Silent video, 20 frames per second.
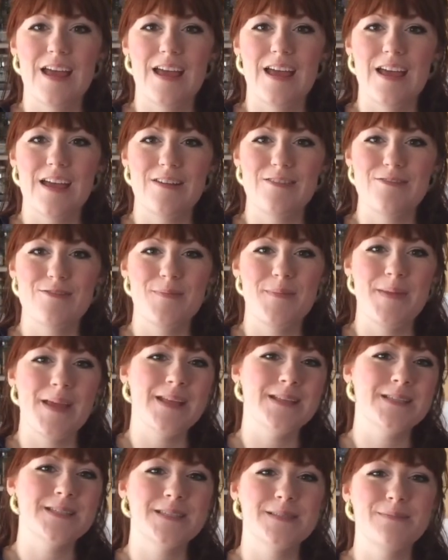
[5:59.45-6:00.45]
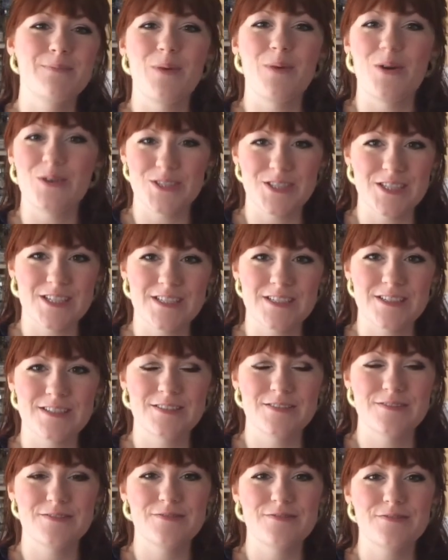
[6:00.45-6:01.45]
It remains modern
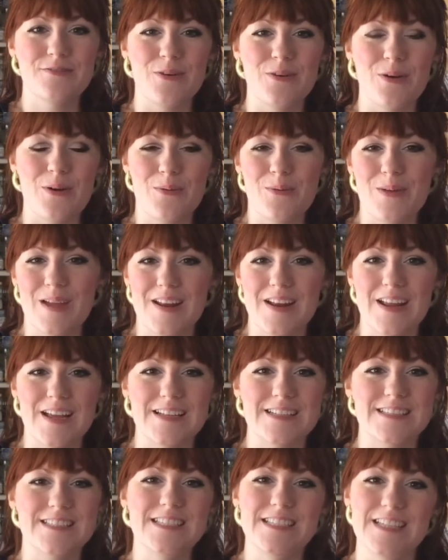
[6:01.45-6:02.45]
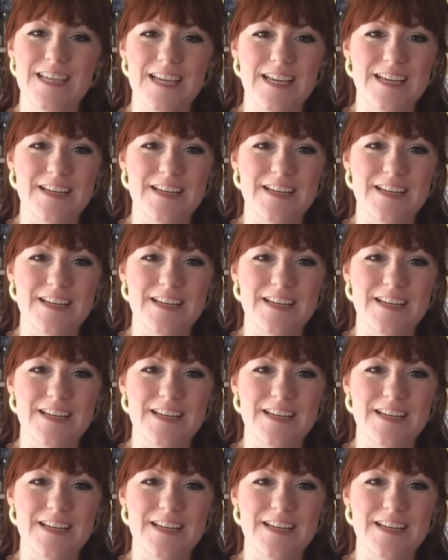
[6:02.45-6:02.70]
for wearing today.